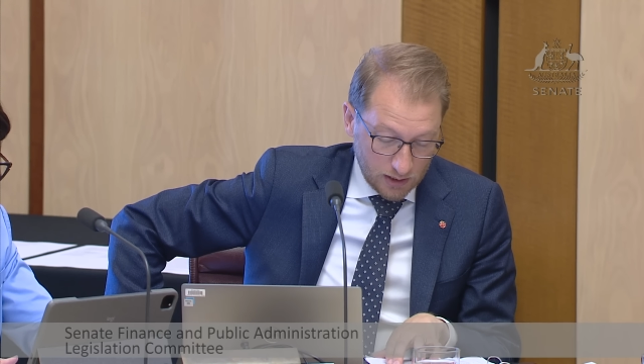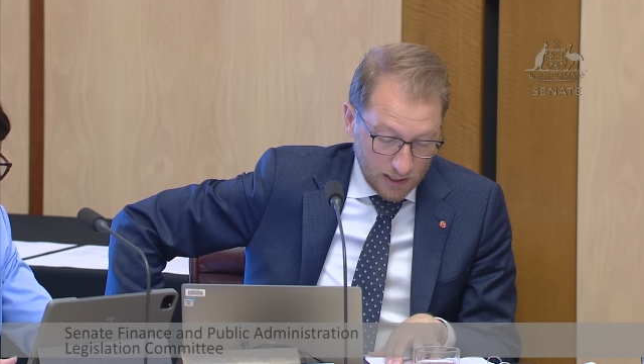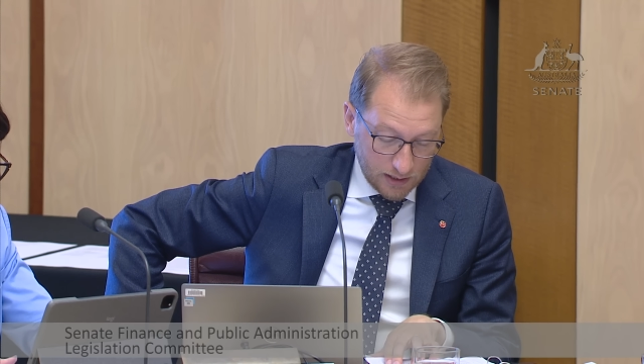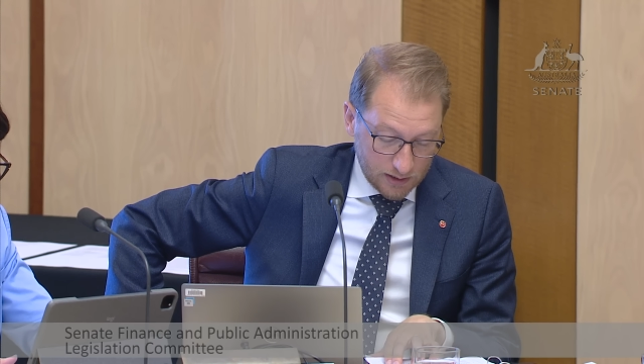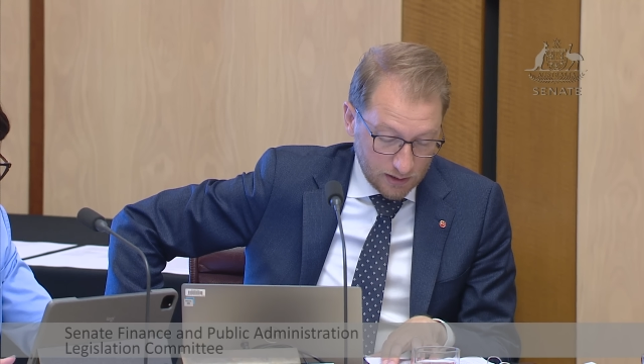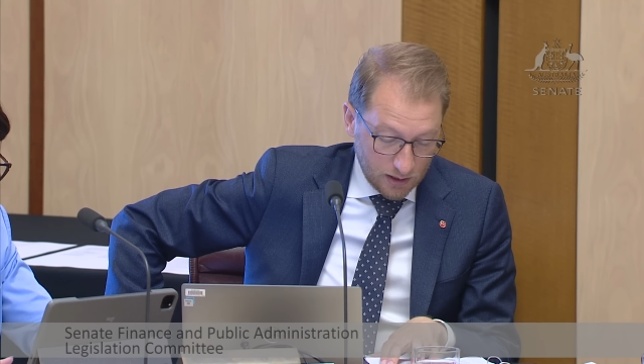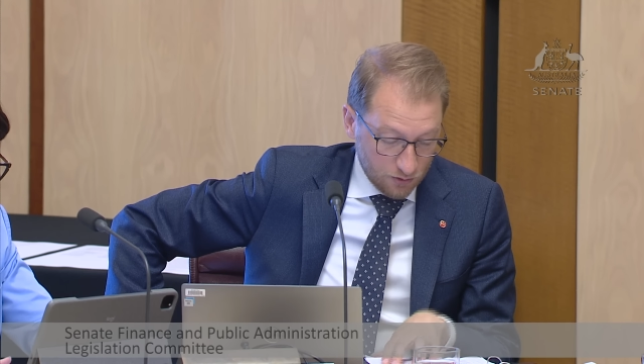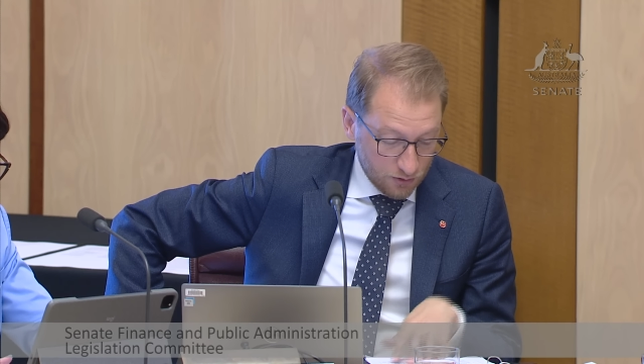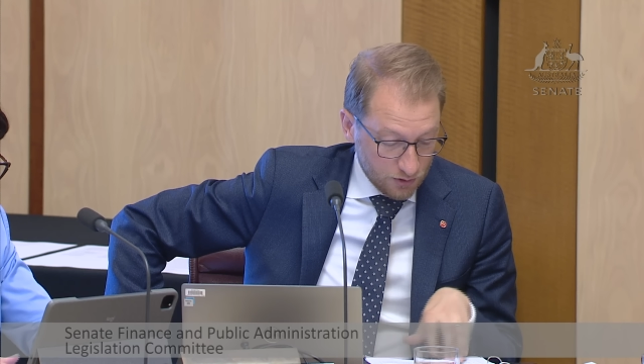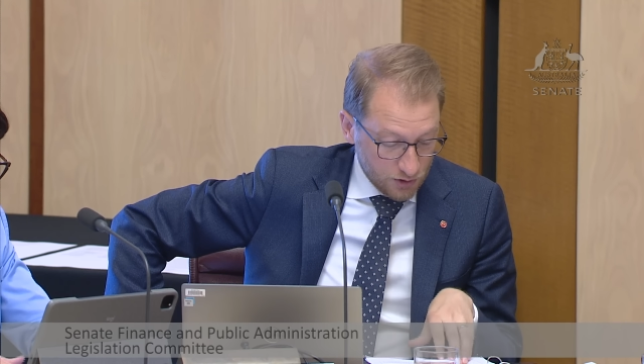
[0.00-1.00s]
and
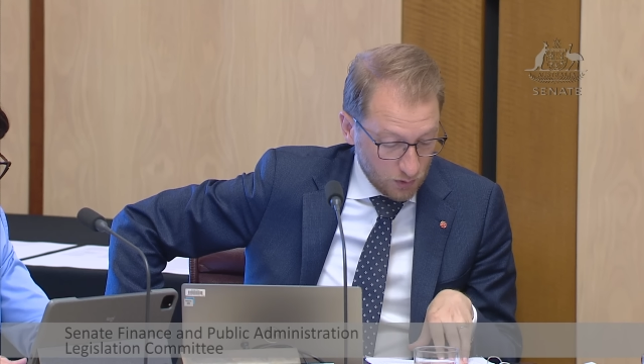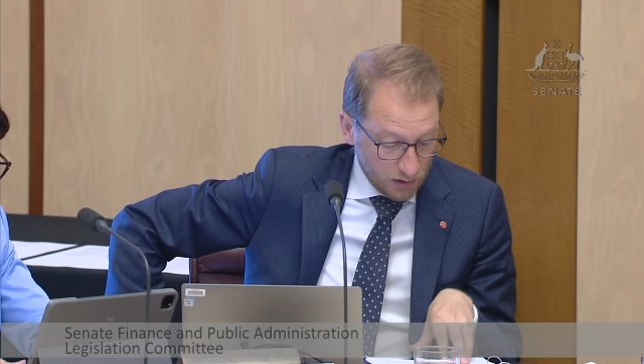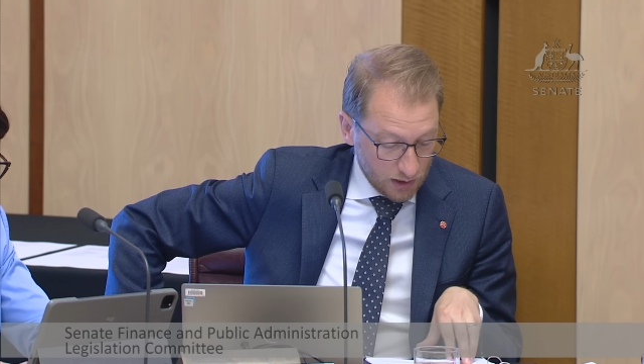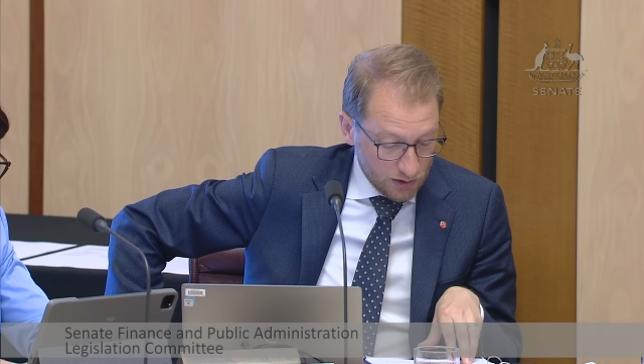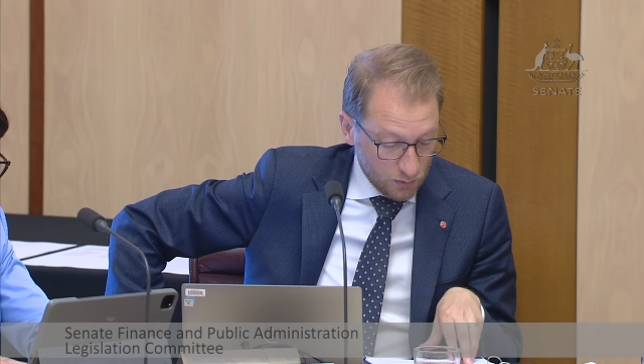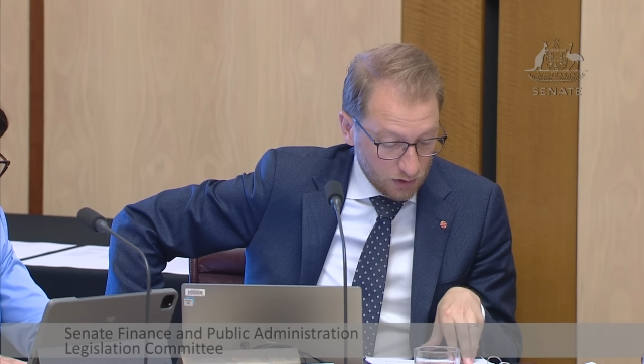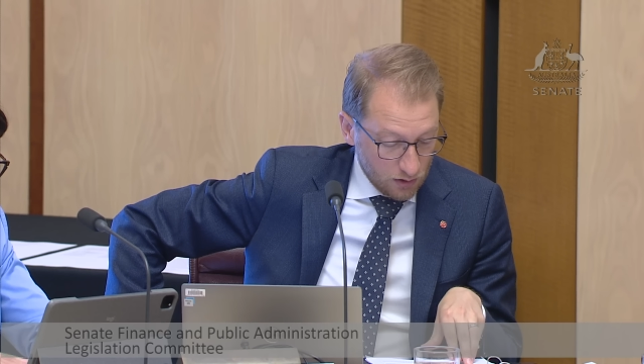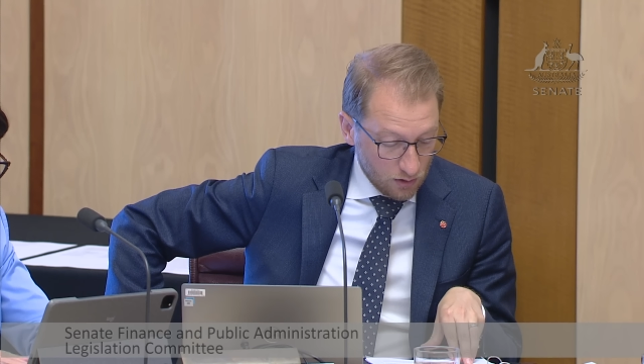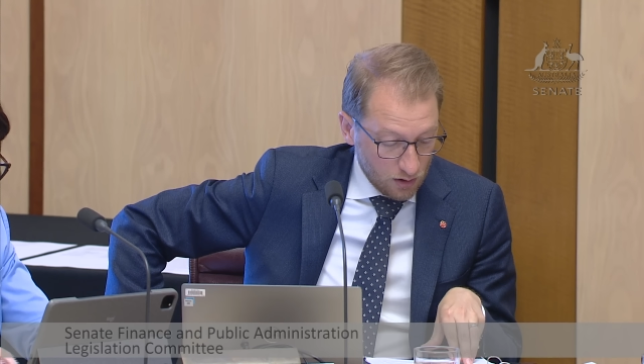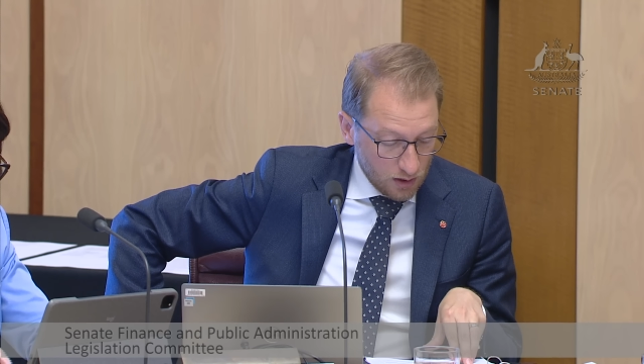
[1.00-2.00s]
1,800 in the
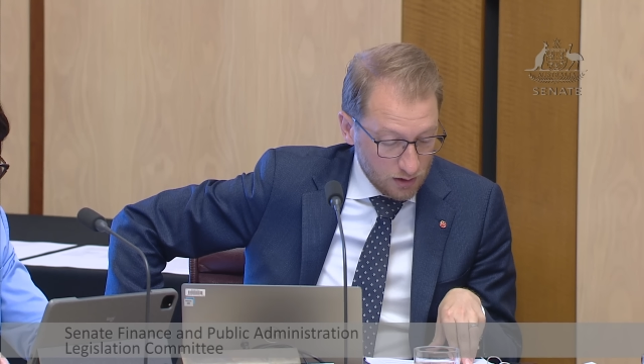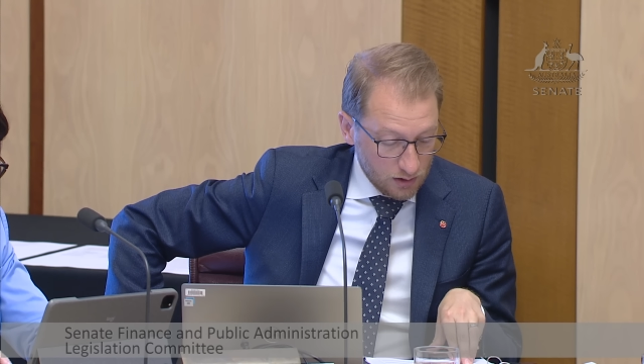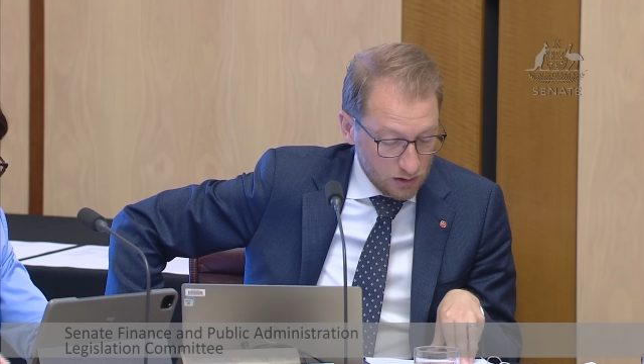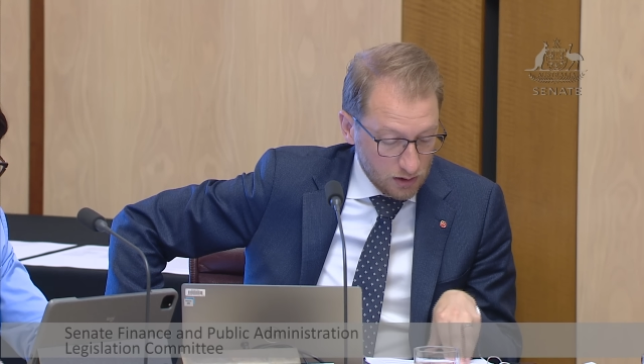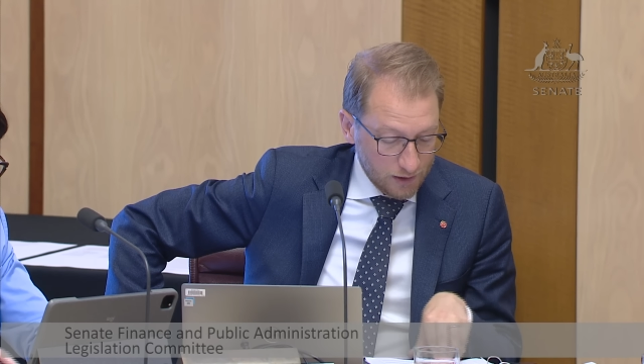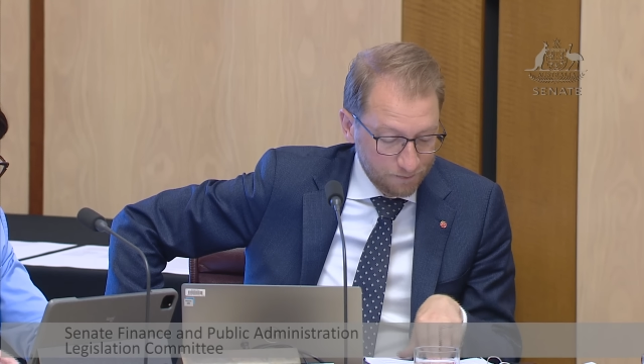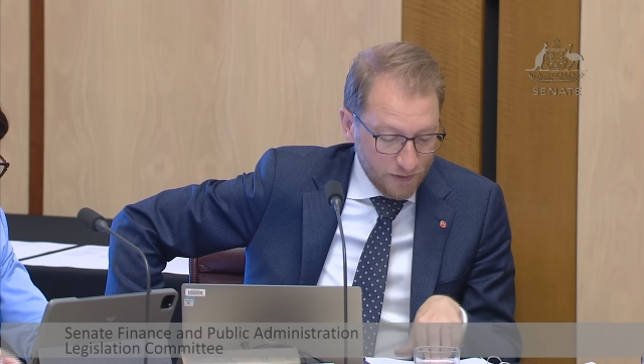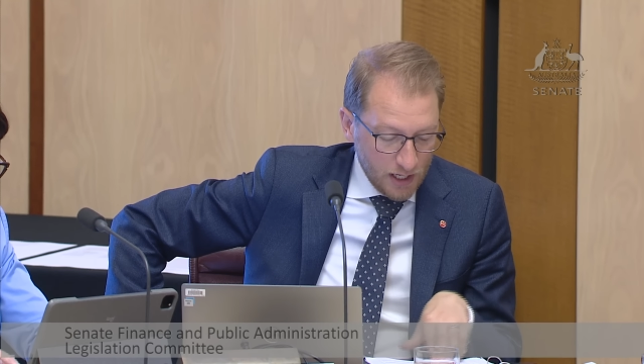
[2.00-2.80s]
28-29 year.